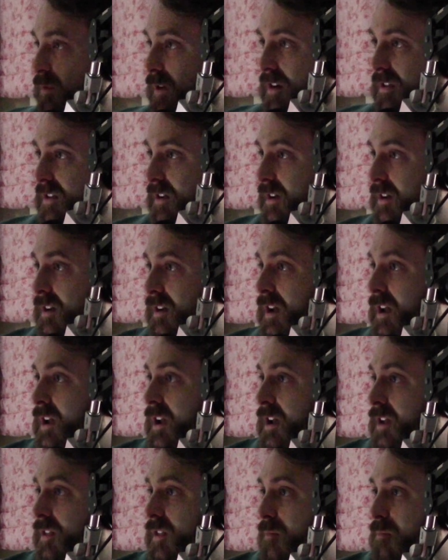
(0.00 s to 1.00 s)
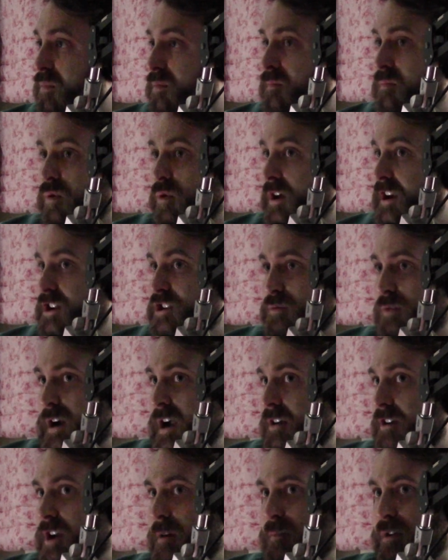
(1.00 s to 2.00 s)
where the British were
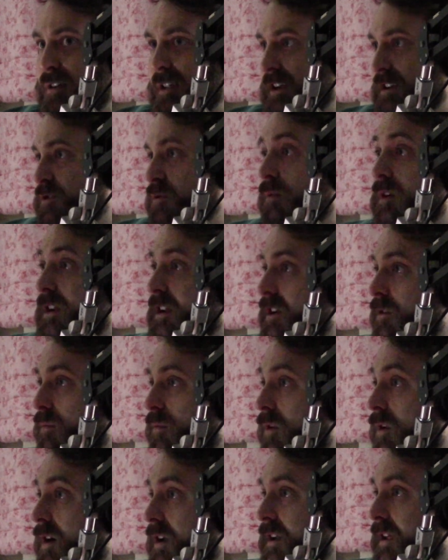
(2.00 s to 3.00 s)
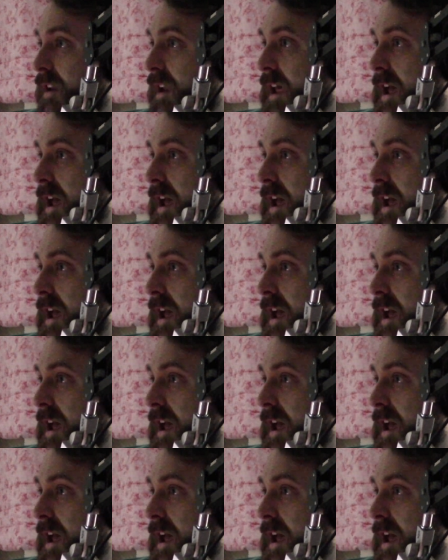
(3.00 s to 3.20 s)
outnumbered like 20-1 and